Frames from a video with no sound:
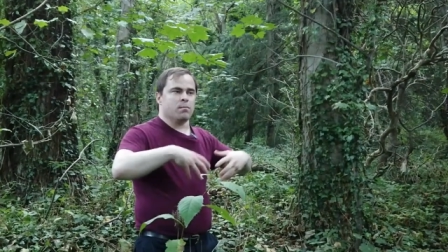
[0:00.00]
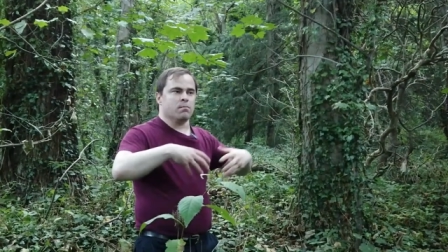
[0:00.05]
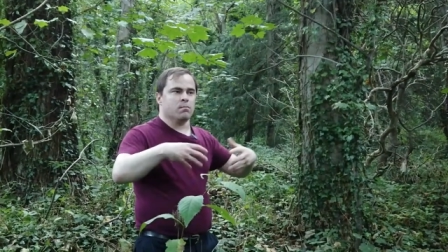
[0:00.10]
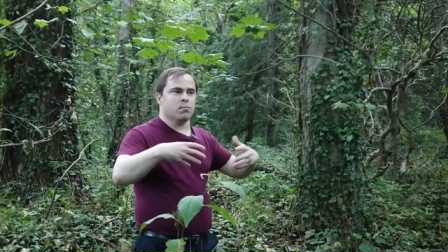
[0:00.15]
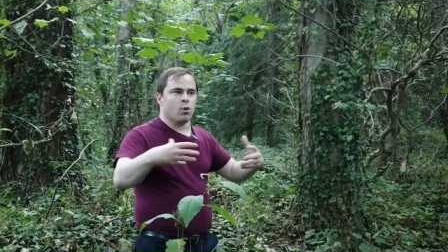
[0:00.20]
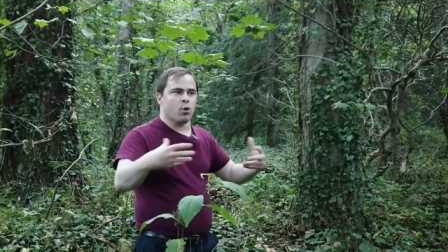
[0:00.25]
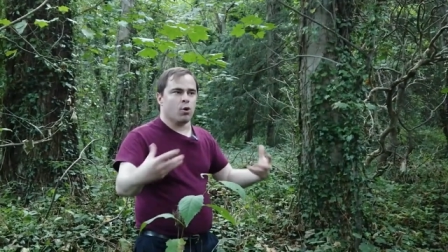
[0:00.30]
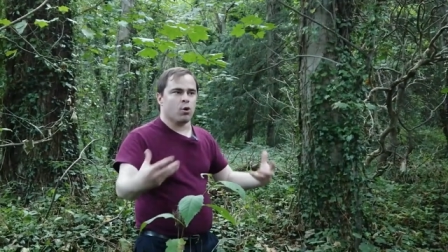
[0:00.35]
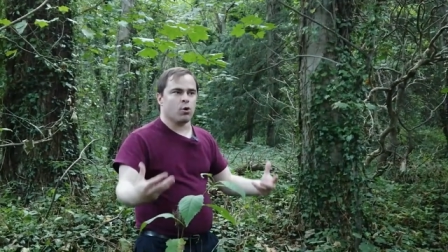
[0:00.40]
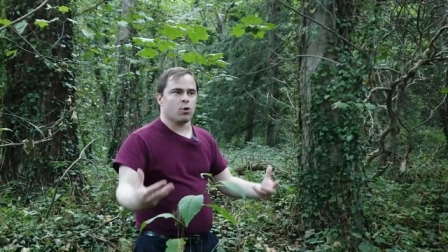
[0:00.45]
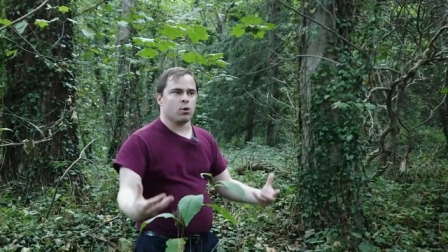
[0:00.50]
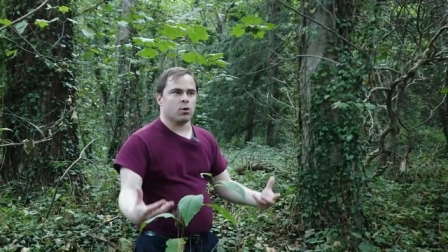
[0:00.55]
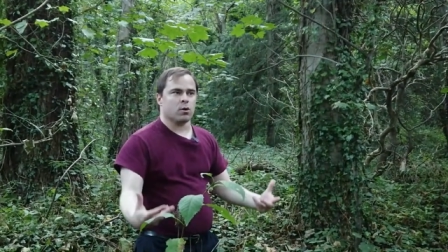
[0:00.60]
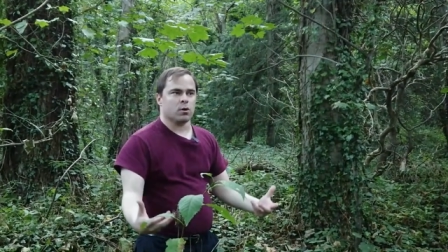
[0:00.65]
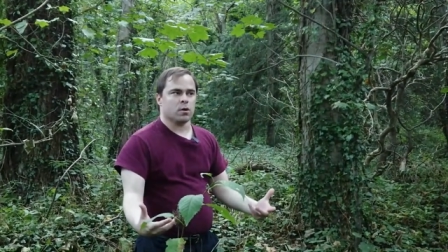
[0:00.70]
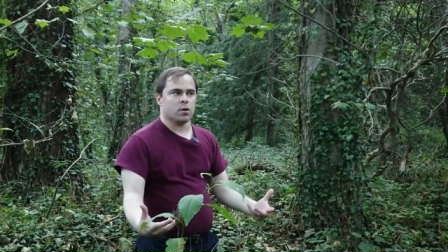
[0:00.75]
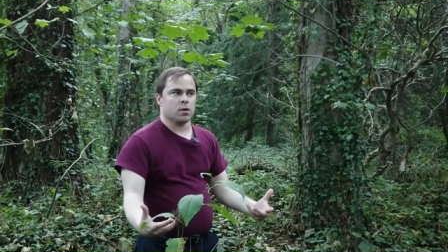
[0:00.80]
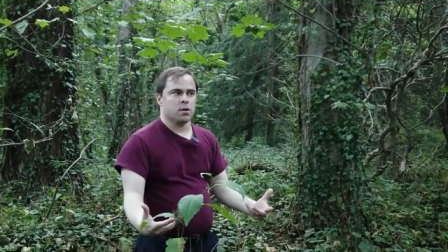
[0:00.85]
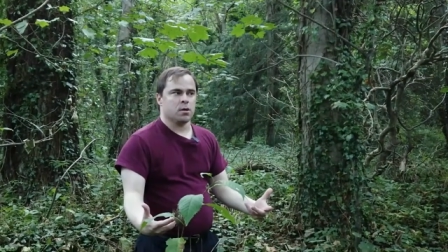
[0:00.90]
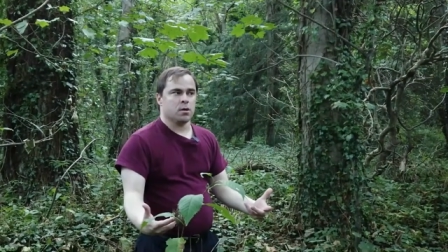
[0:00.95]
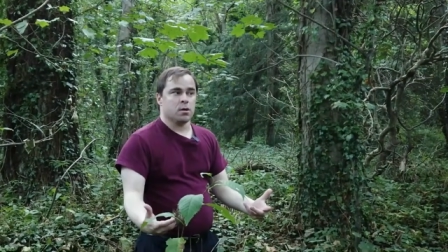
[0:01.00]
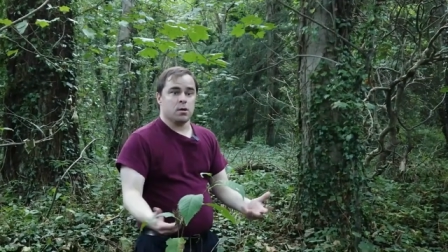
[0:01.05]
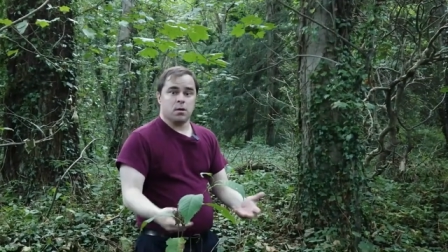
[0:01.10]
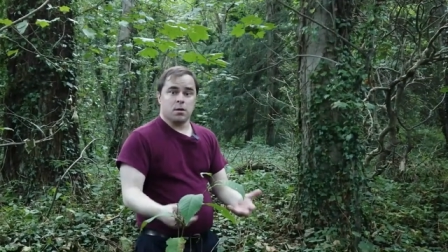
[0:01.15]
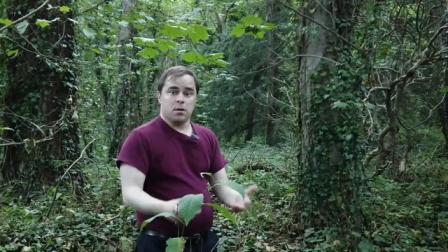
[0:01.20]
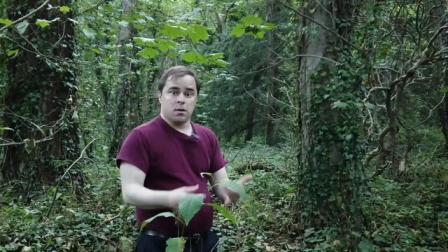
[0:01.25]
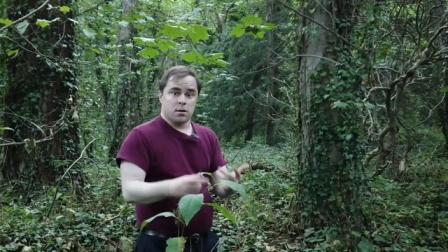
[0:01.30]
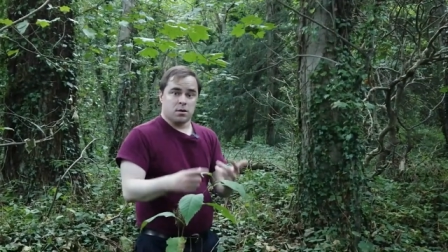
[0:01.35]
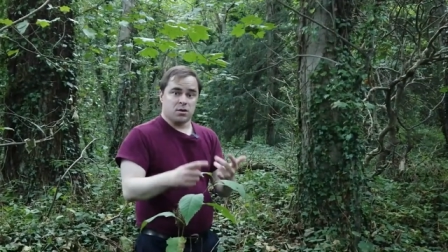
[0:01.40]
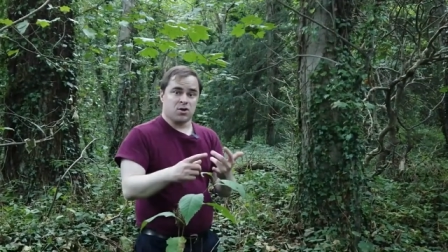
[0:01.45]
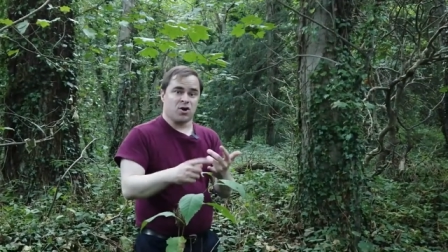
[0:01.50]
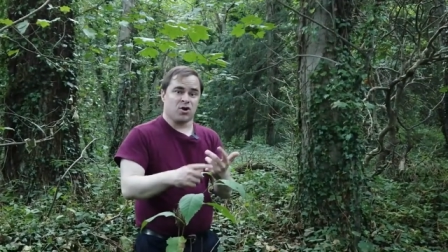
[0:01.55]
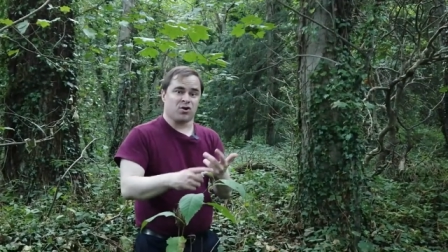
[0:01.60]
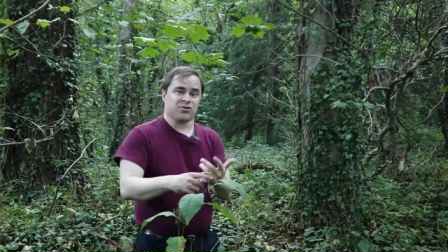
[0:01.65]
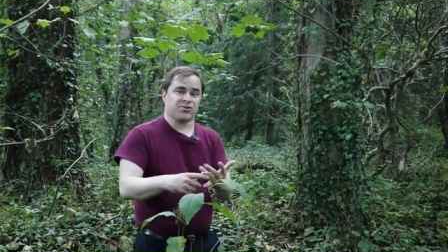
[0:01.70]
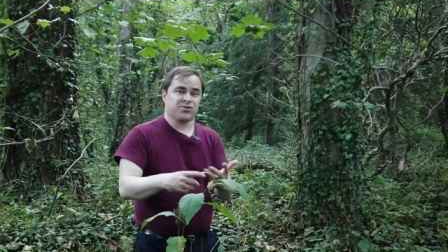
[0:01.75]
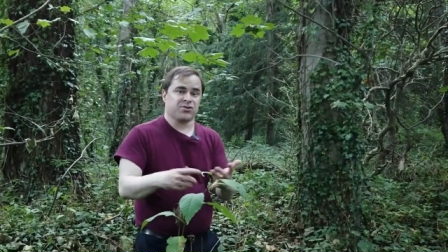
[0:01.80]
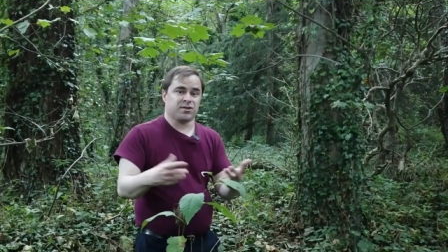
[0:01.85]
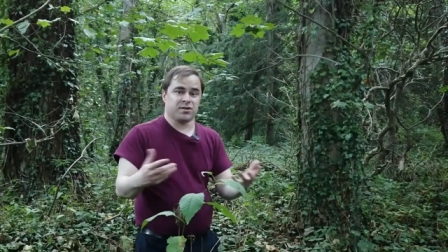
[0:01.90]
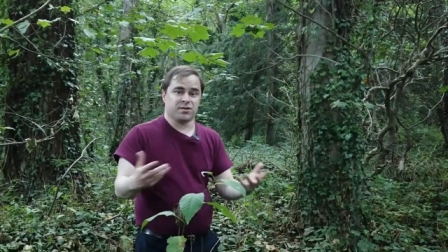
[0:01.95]
more
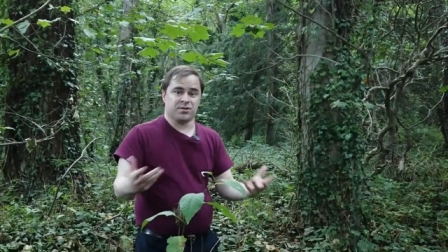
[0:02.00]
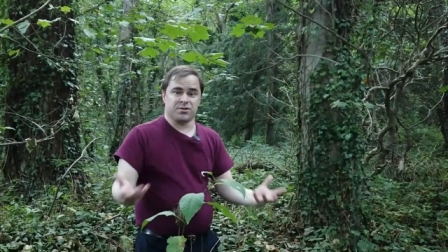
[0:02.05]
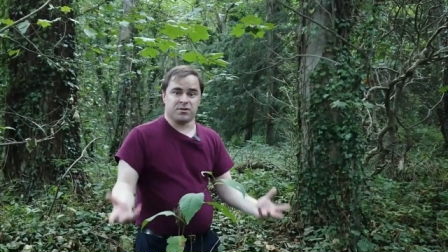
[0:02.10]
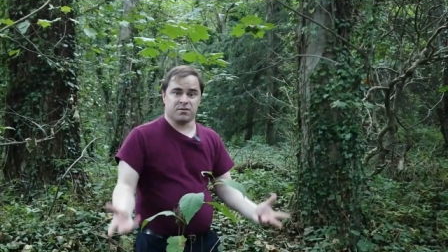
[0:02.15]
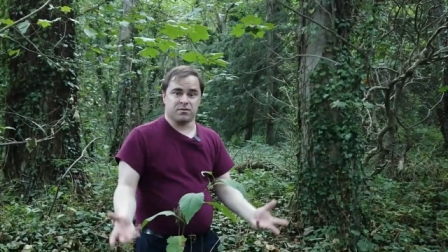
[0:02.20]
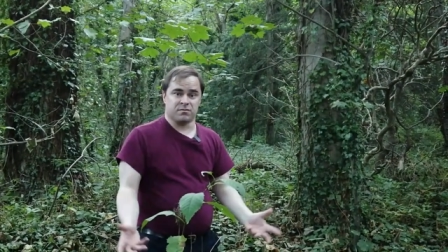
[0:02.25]
consonants